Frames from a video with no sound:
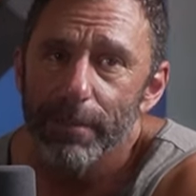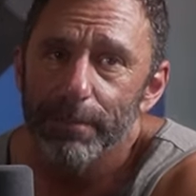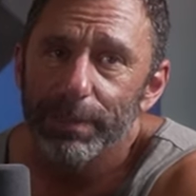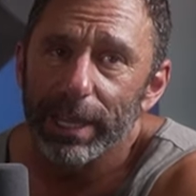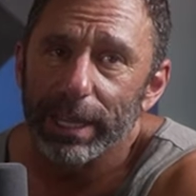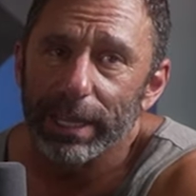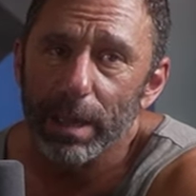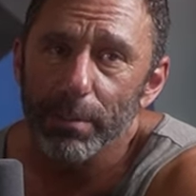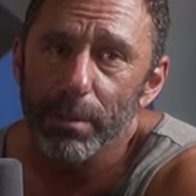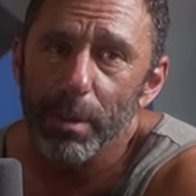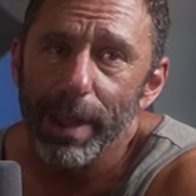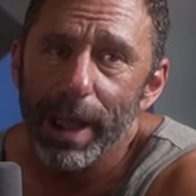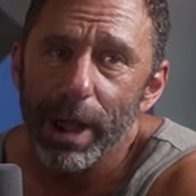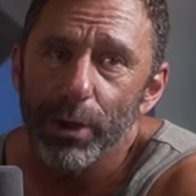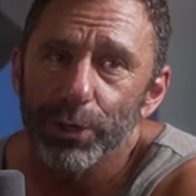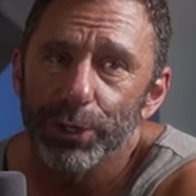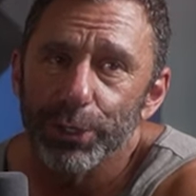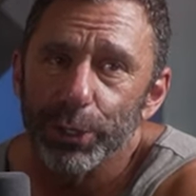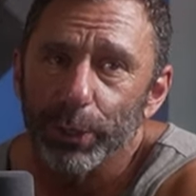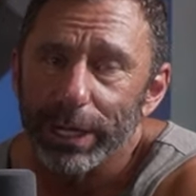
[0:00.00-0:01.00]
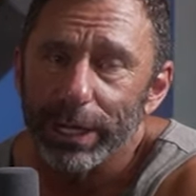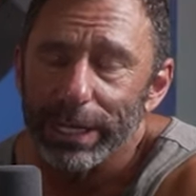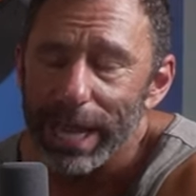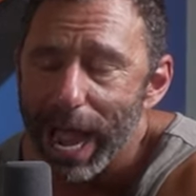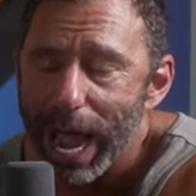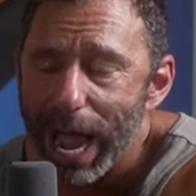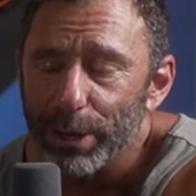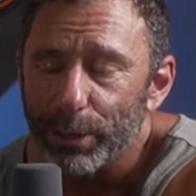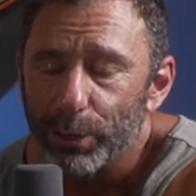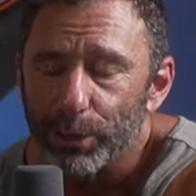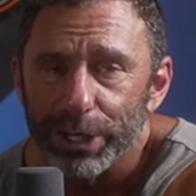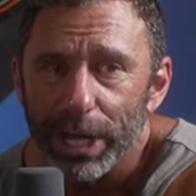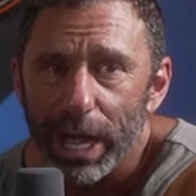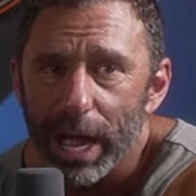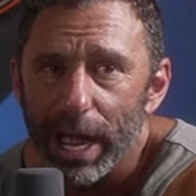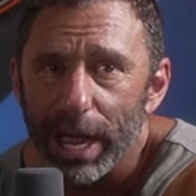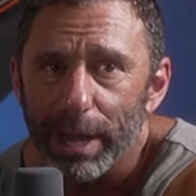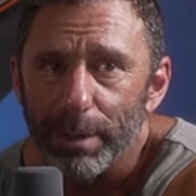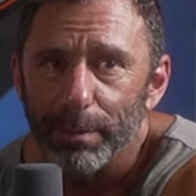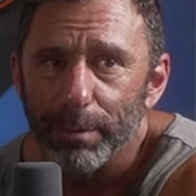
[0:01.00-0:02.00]
they come about during idle
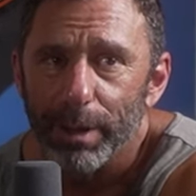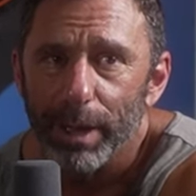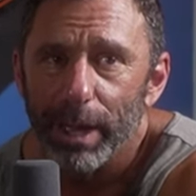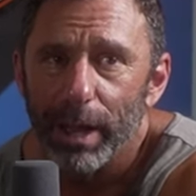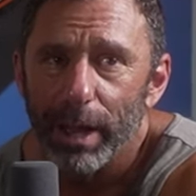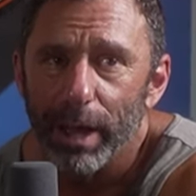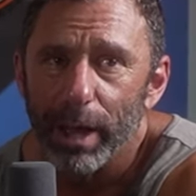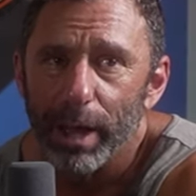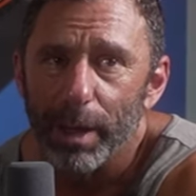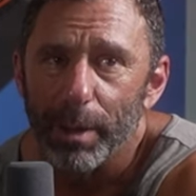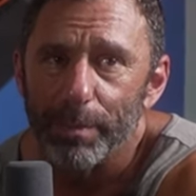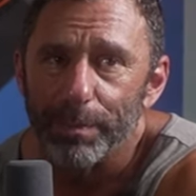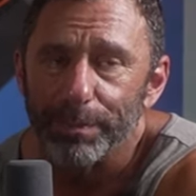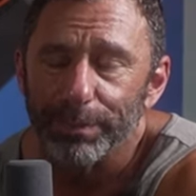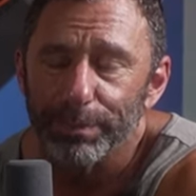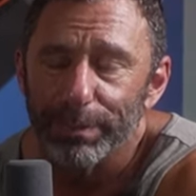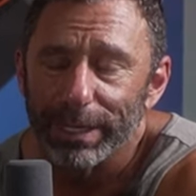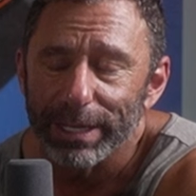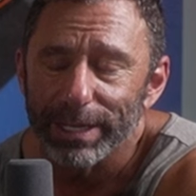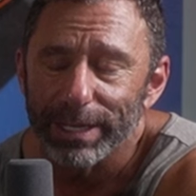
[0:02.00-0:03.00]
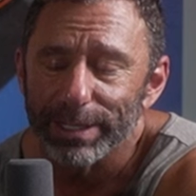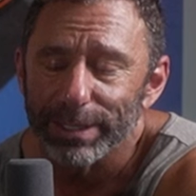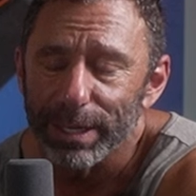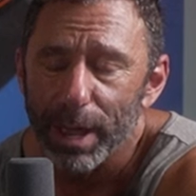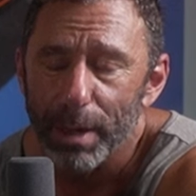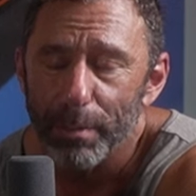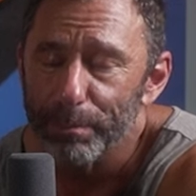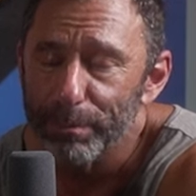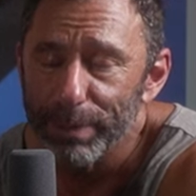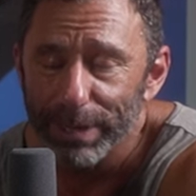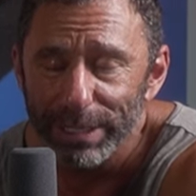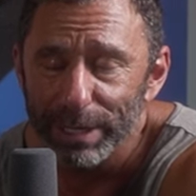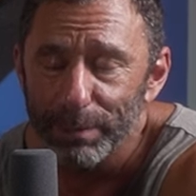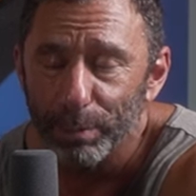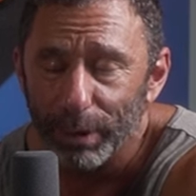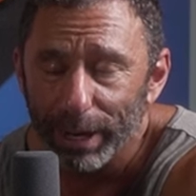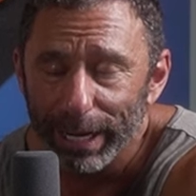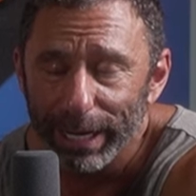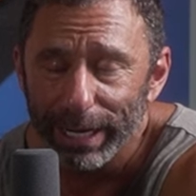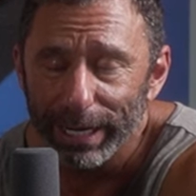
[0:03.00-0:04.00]
time um, because a busy
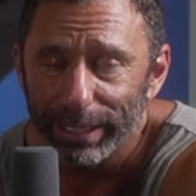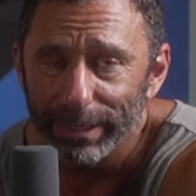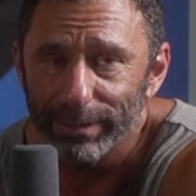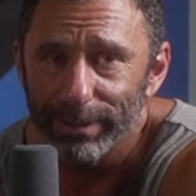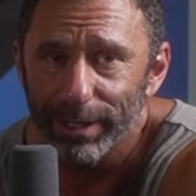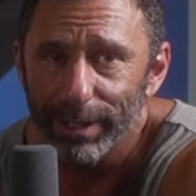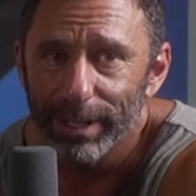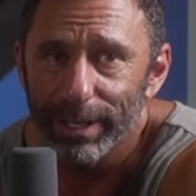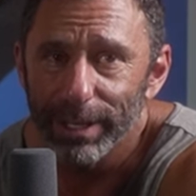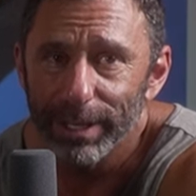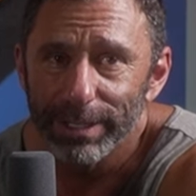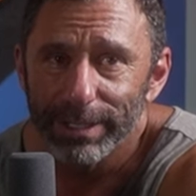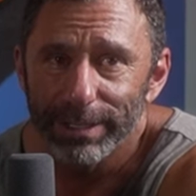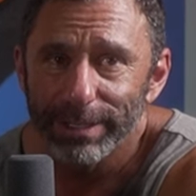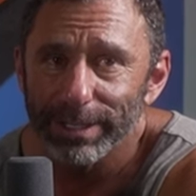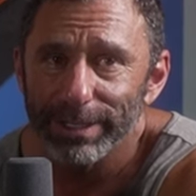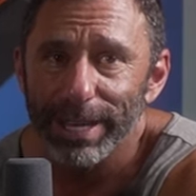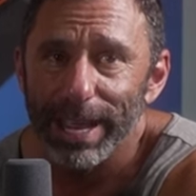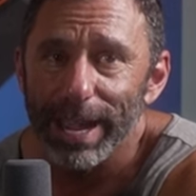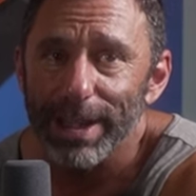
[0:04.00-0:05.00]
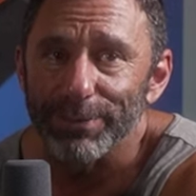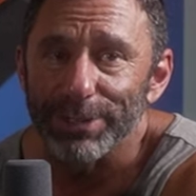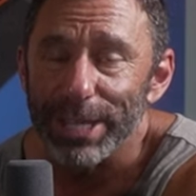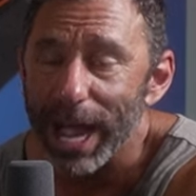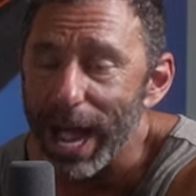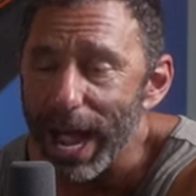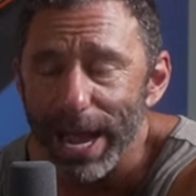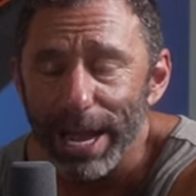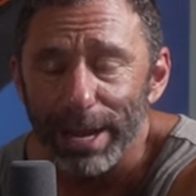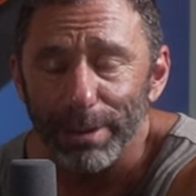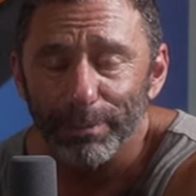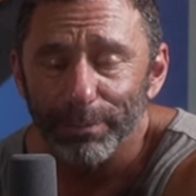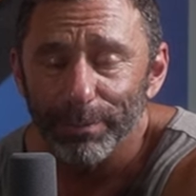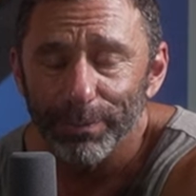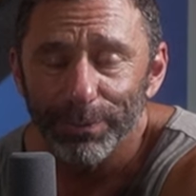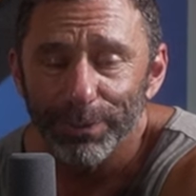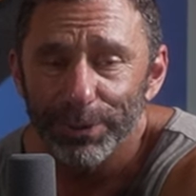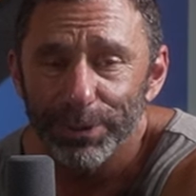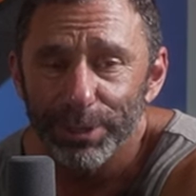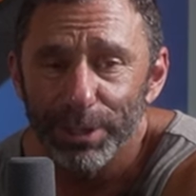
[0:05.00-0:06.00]
brain just doesn't have time
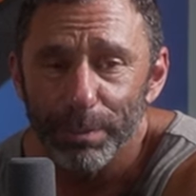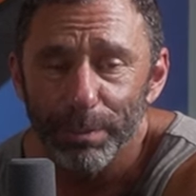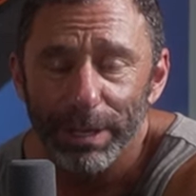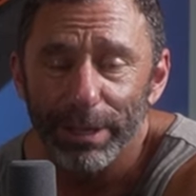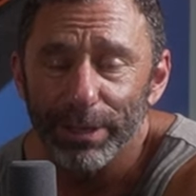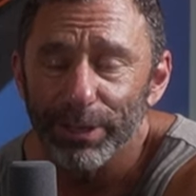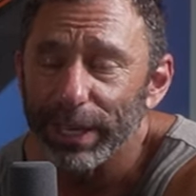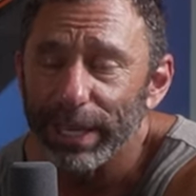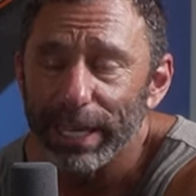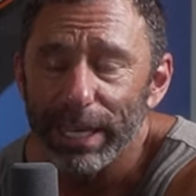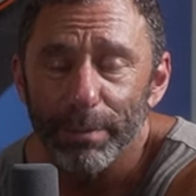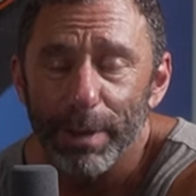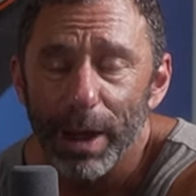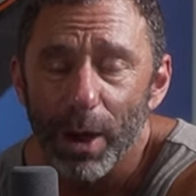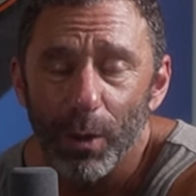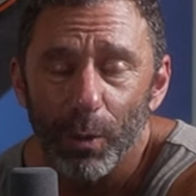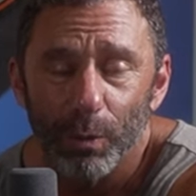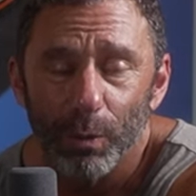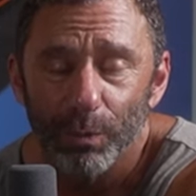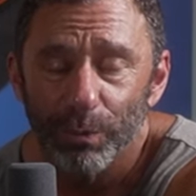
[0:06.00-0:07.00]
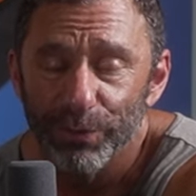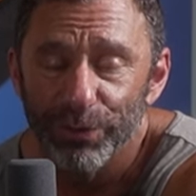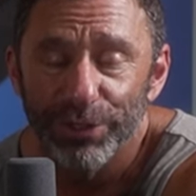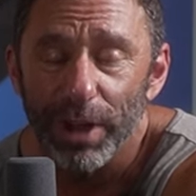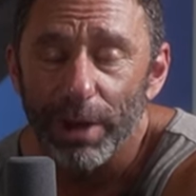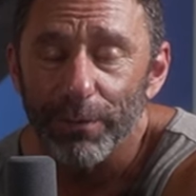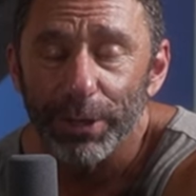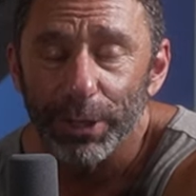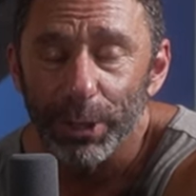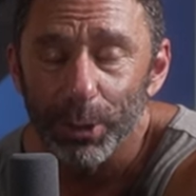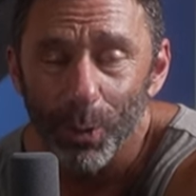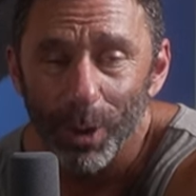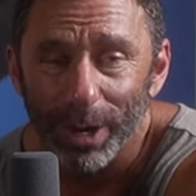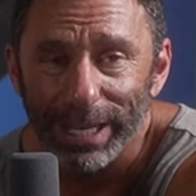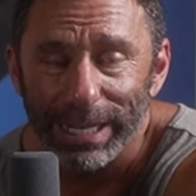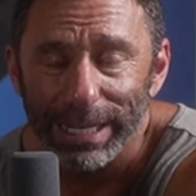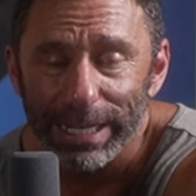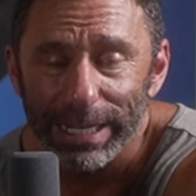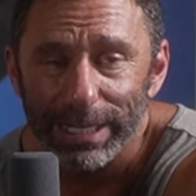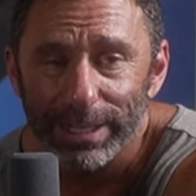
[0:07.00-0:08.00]
to be thinking about stuff that you want
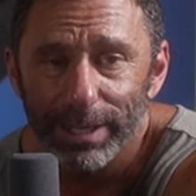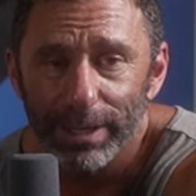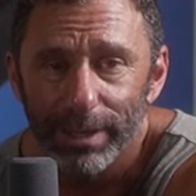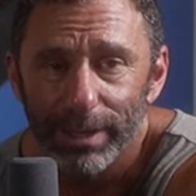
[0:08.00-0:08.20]
to eat.